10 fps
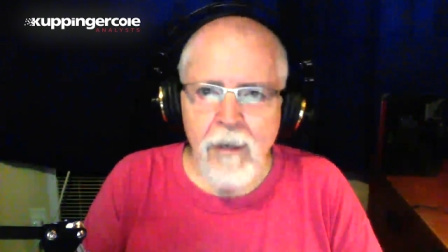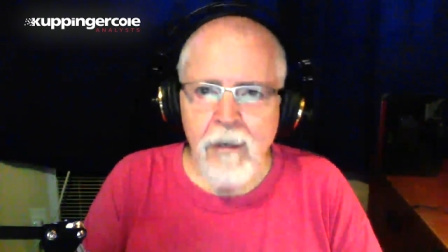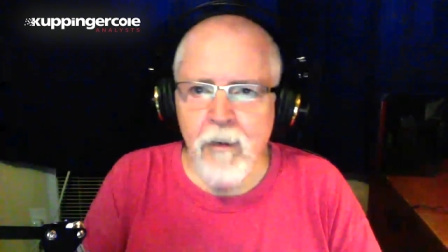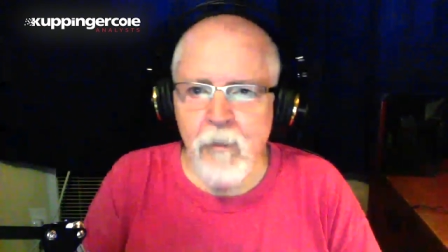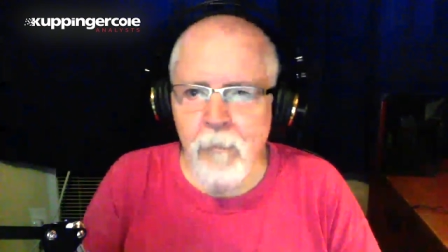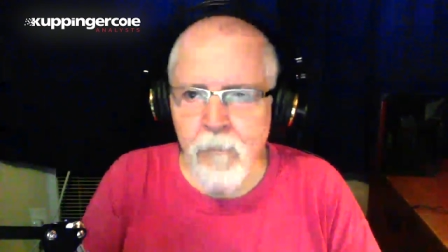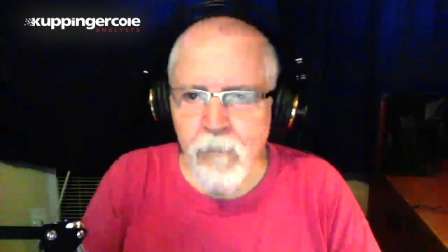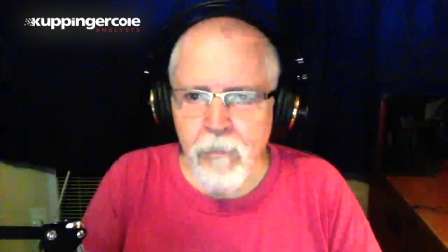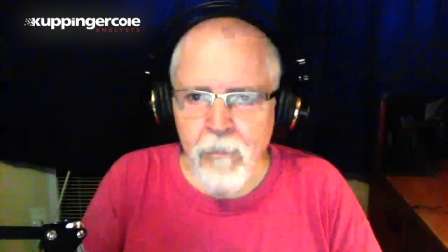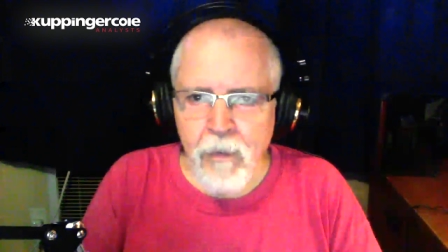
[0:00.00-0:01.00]
Um,
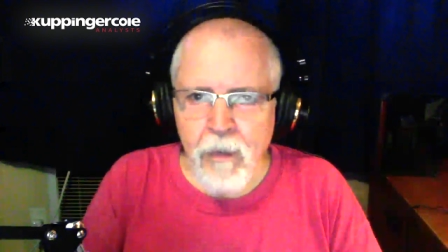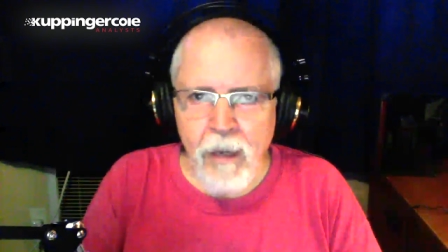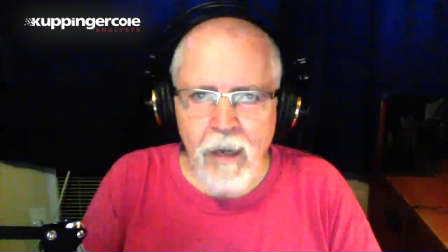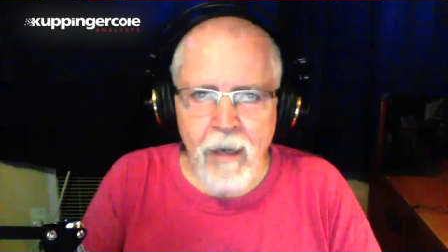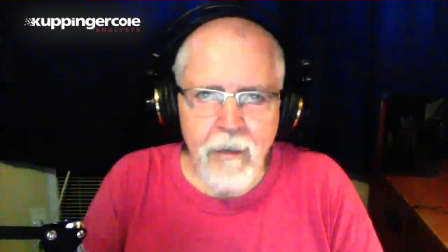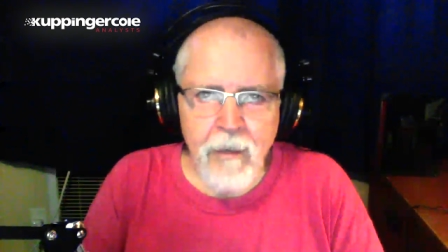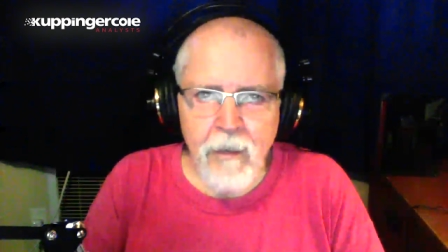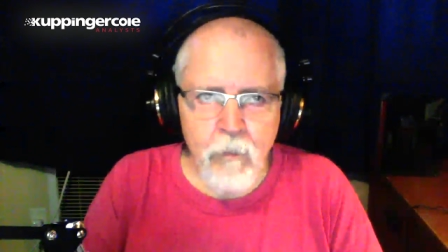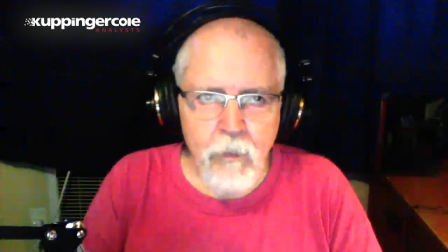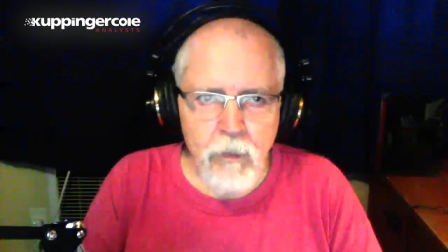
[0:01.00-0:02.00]
and uh,
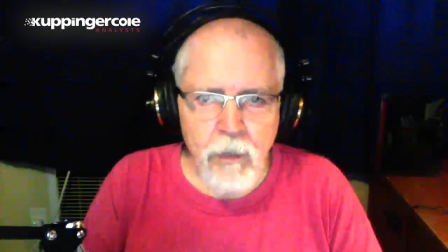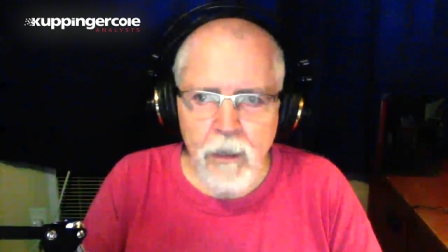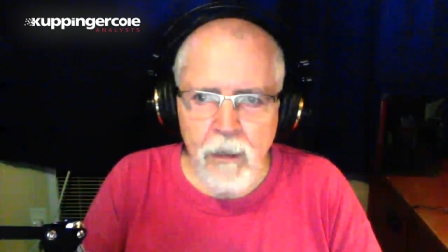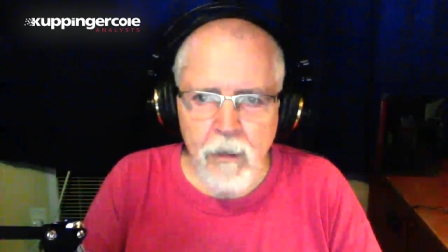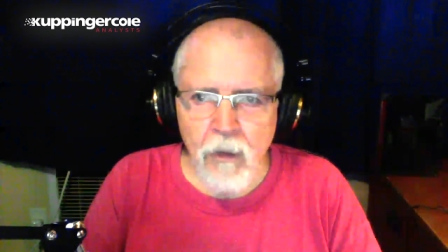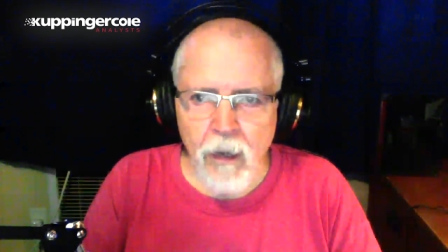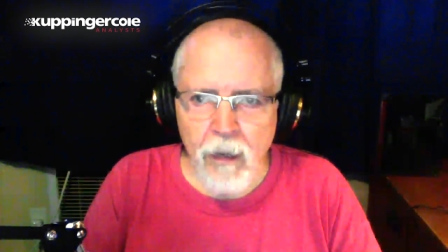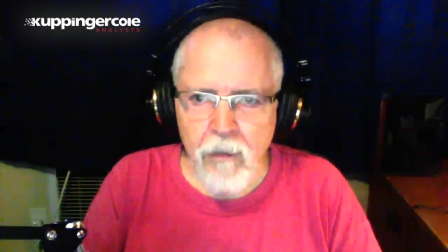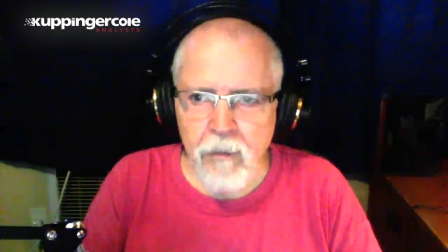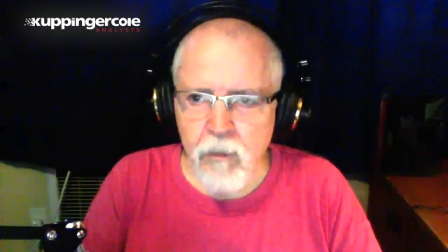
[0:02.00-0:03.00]
if we're standing in
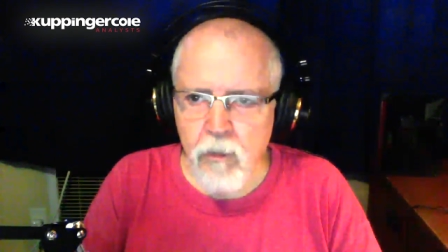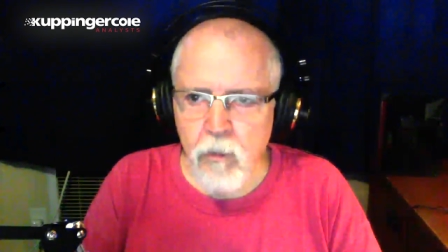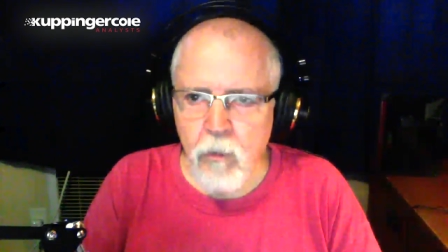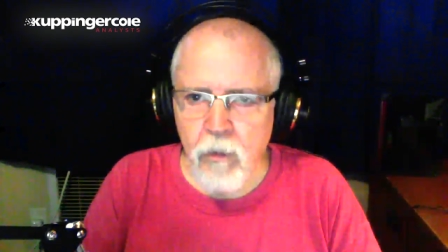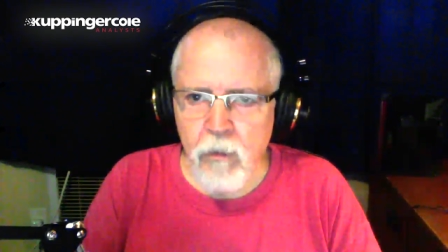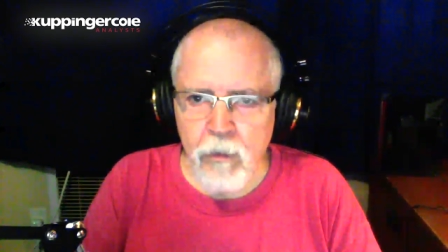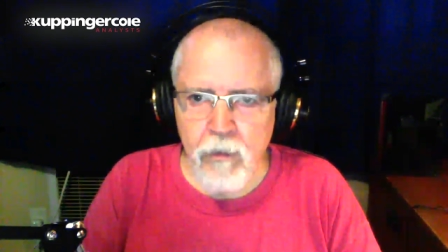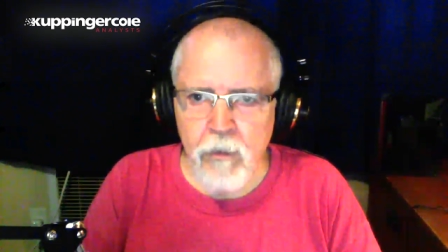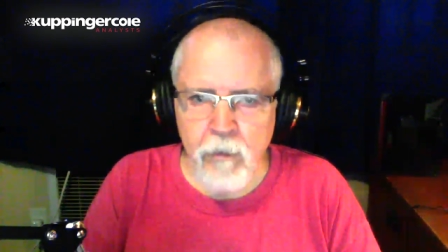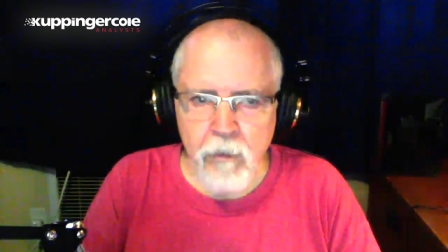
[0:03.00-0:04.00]
line at the store and